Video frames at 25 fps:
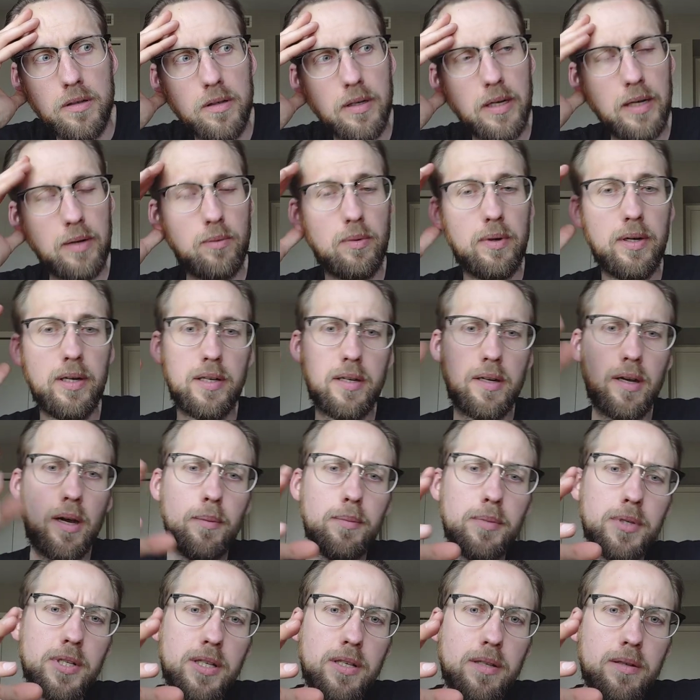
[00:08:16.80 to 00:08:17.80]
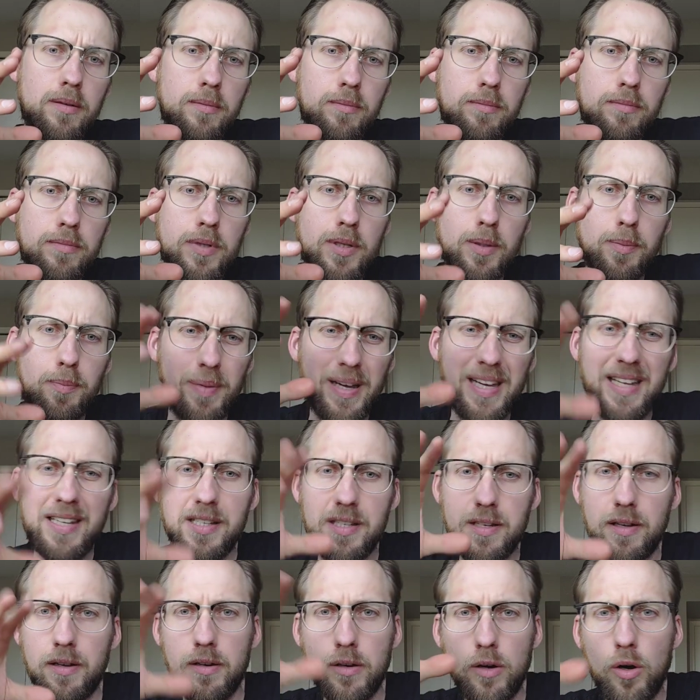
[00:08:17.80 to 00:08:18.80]
And when it comes to the
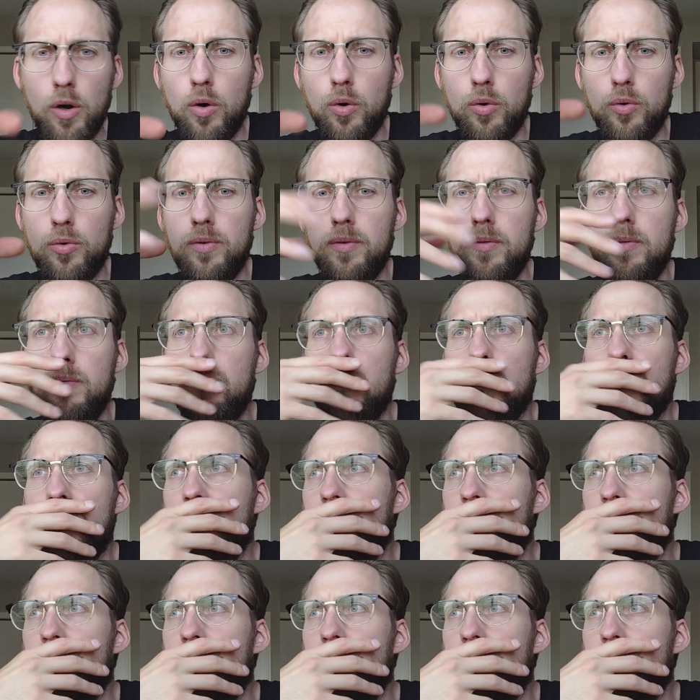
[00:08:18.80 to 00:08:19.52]
pens I own,